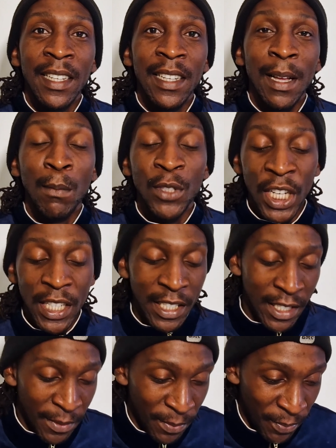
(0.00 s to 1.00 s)
I'm
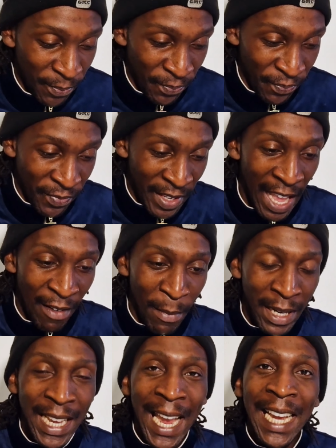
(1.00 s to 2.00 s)
Jess. I have
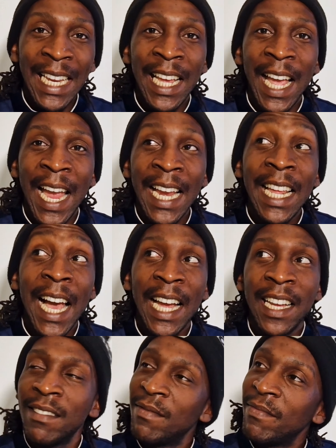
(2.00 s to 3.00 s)
many
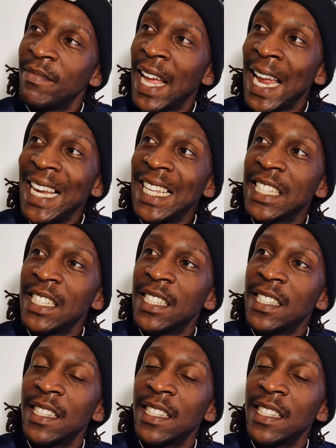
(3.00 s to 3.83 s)
aliases.